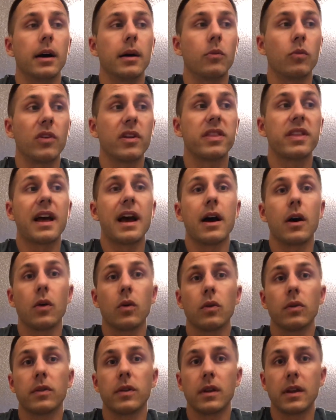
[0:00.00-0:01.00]

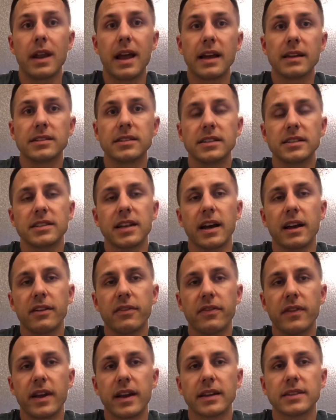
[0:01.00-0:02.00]
without the nasty side
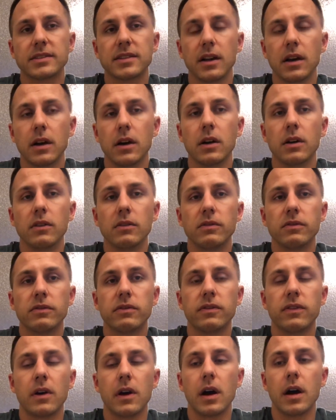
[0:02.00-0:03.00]
effects
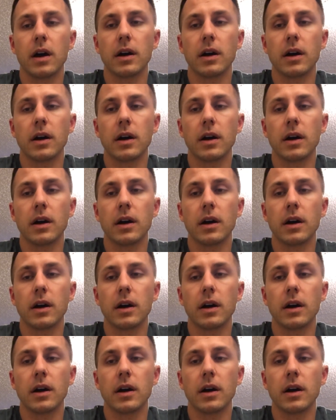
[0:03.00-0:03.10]
of